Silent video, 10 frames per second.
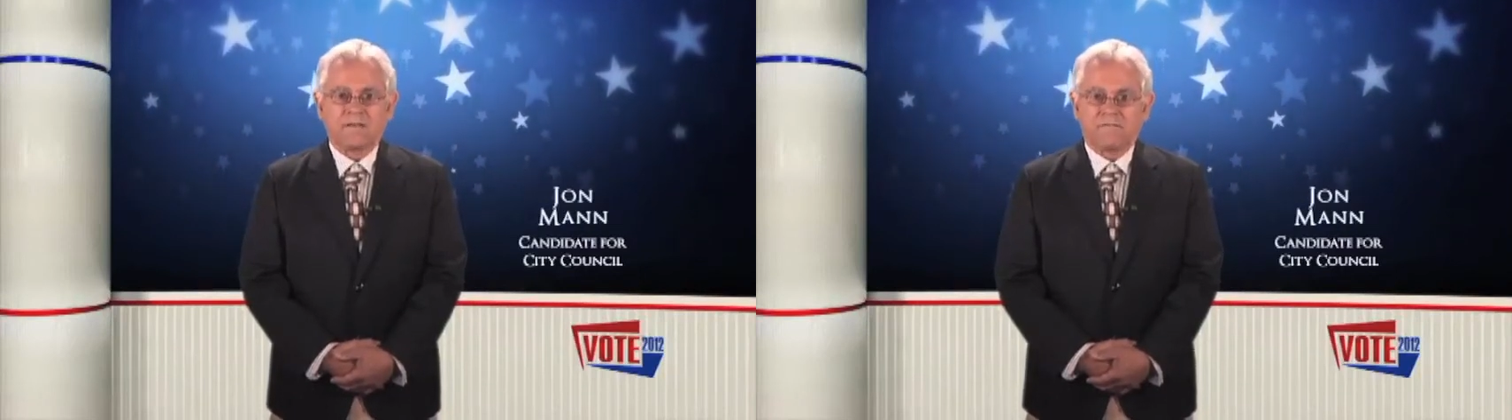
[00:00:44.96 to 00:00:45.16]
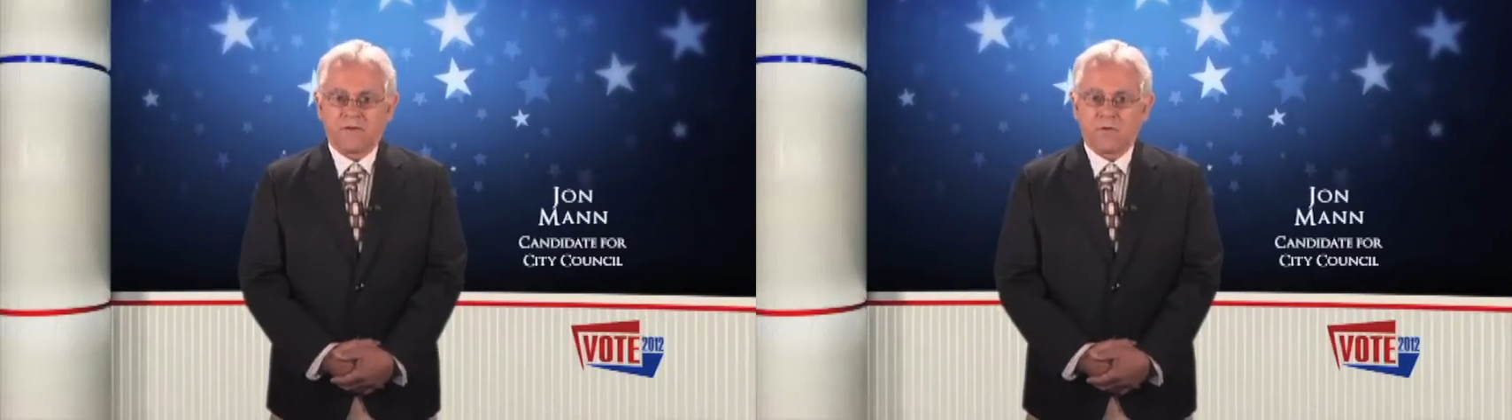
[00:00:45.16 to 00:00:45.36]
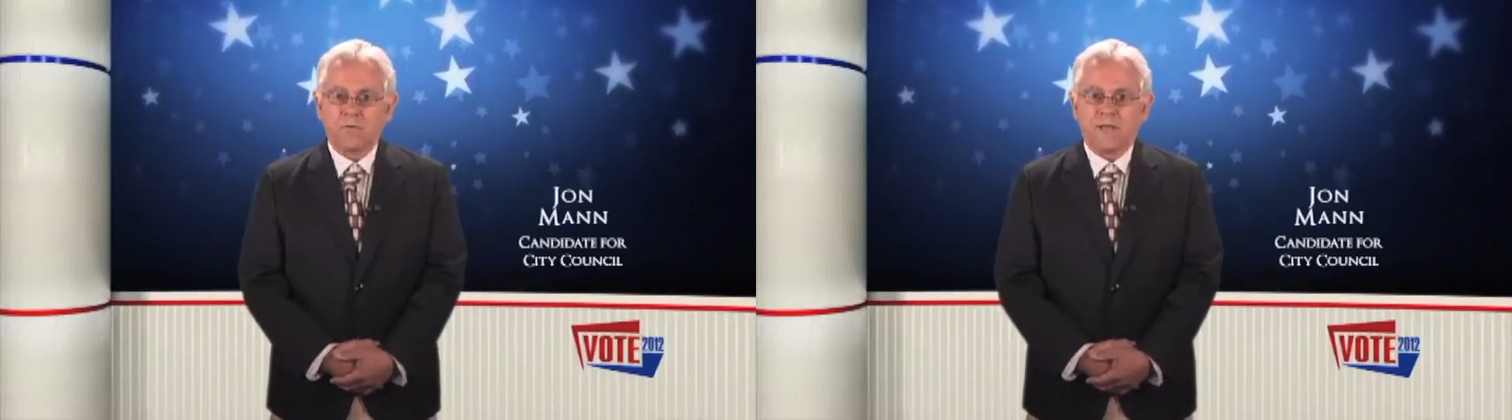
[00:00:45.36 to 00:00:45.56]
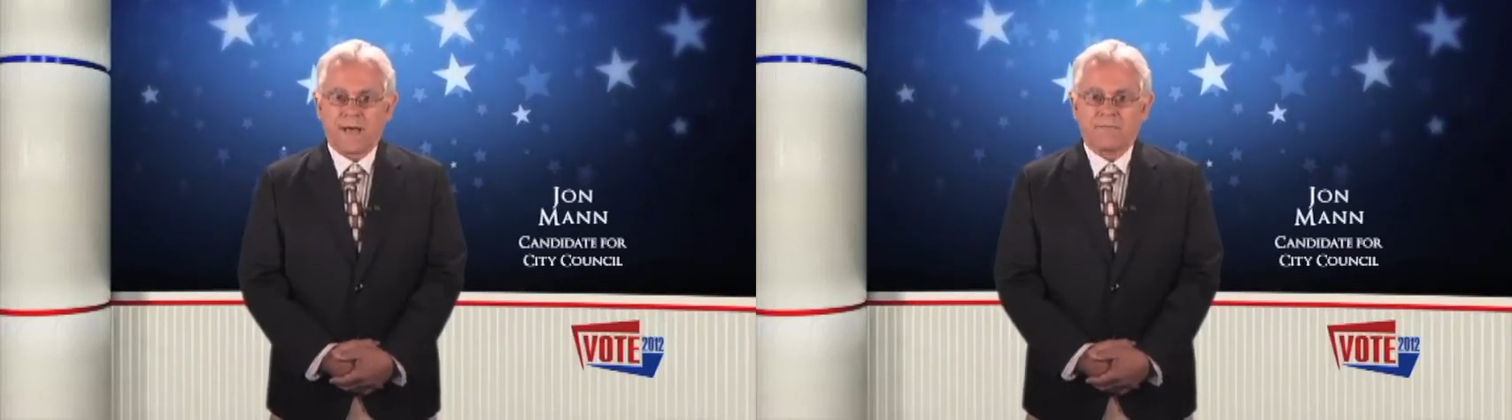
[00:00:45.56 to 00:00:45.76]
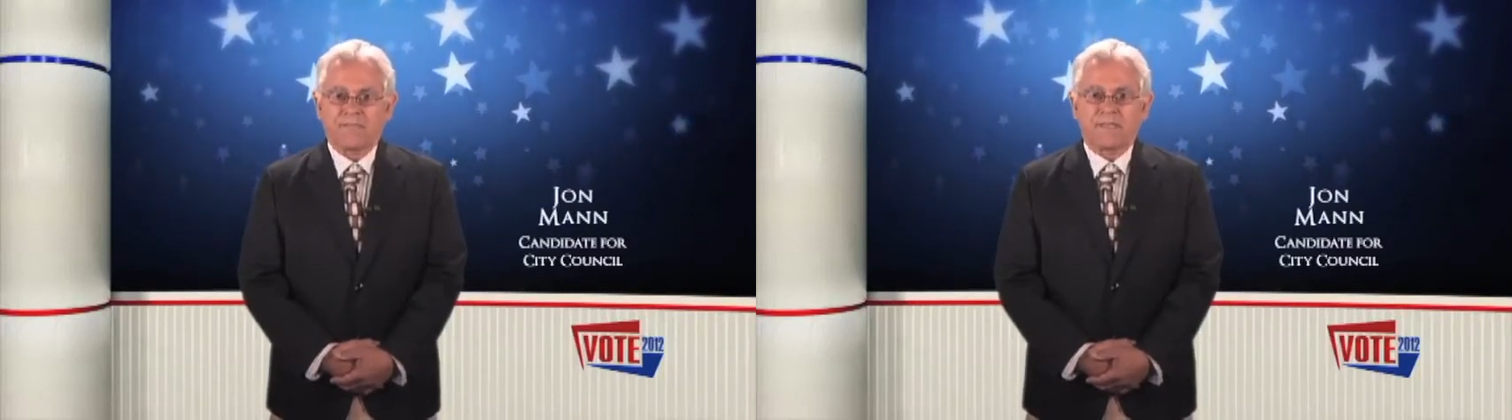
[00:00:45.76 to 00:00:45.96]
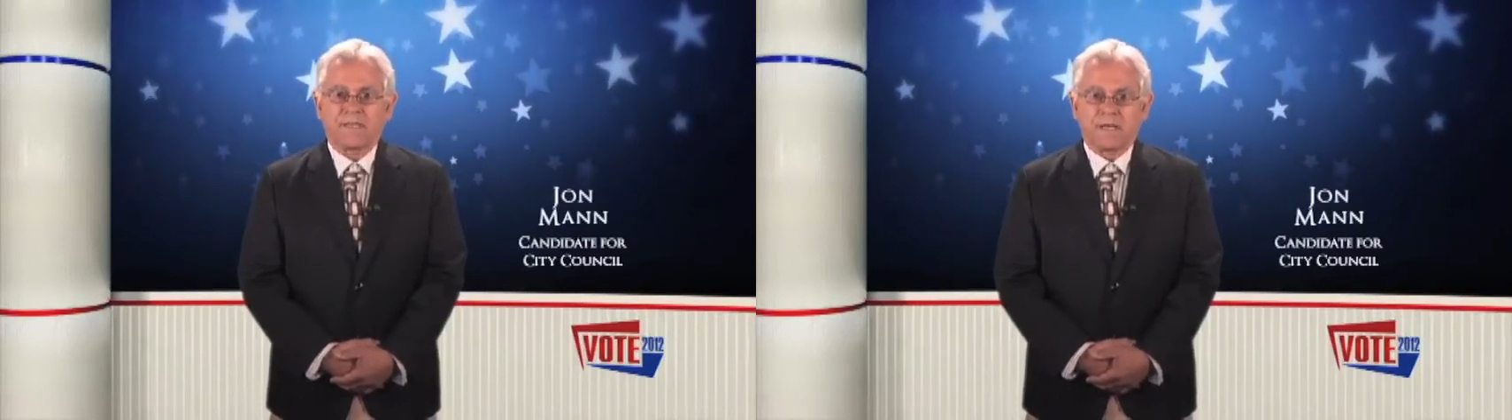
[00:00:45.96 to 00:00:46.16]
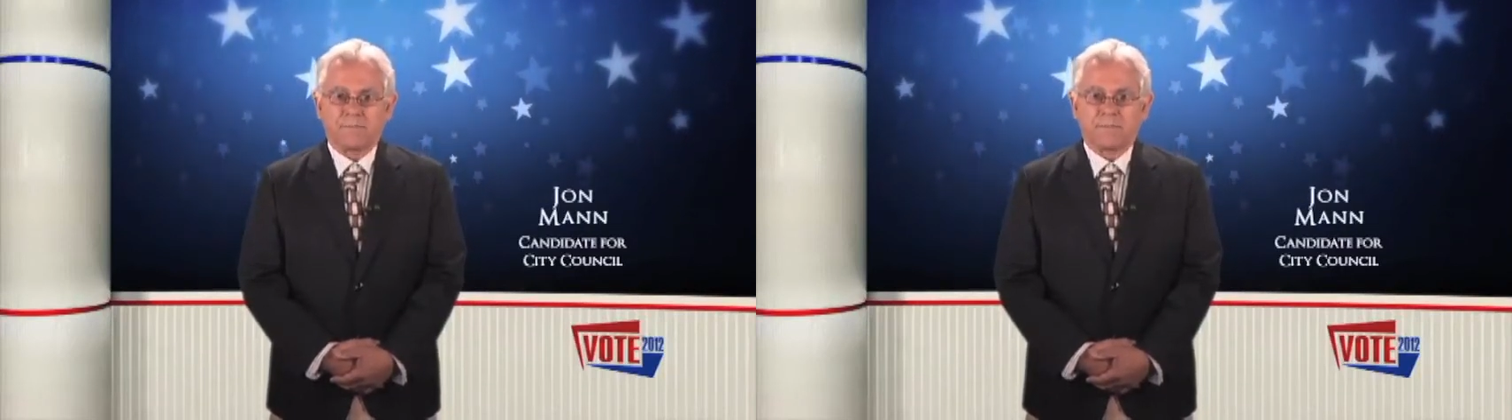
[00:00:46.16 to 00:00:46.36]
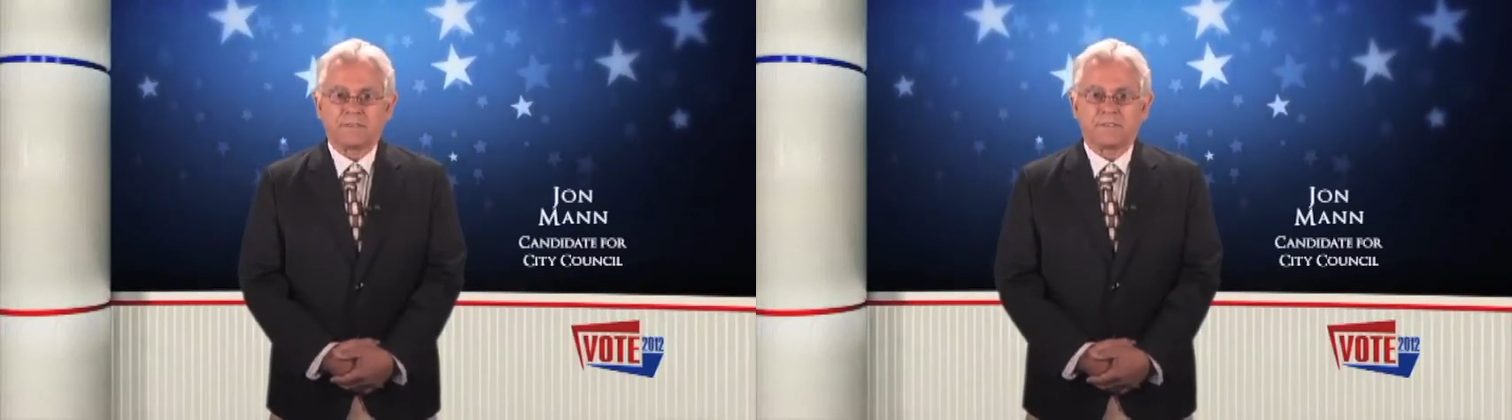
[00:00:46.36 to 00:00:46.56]
Vote out the
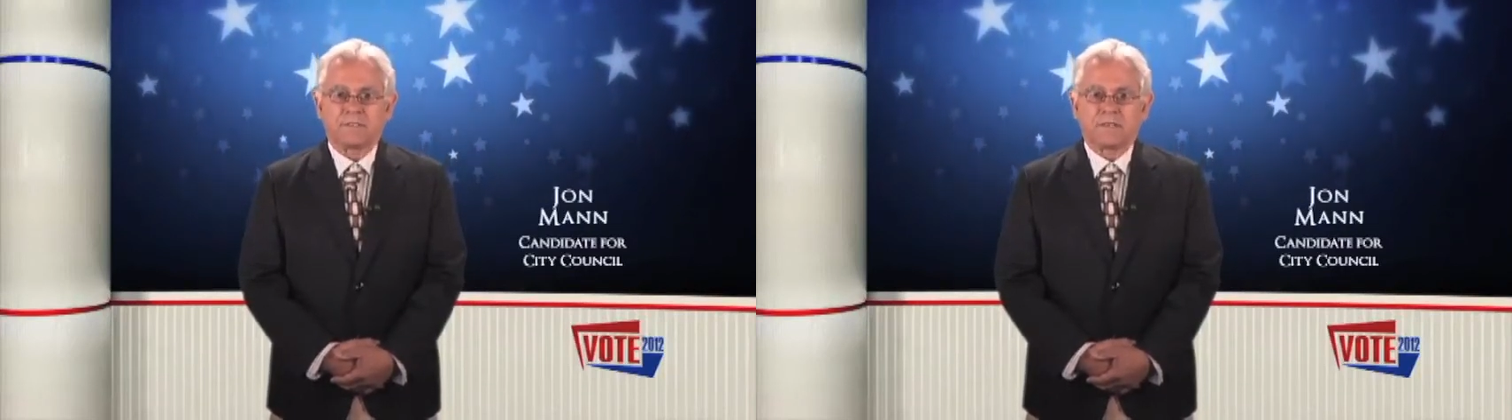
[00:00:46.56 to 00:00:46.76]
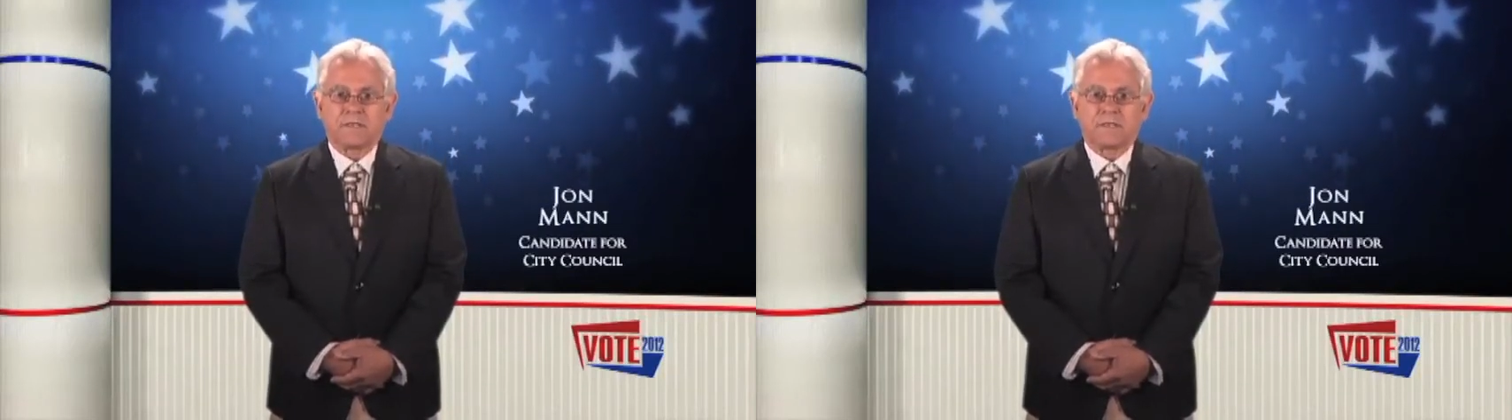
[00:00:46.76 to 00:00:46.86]
incumbents.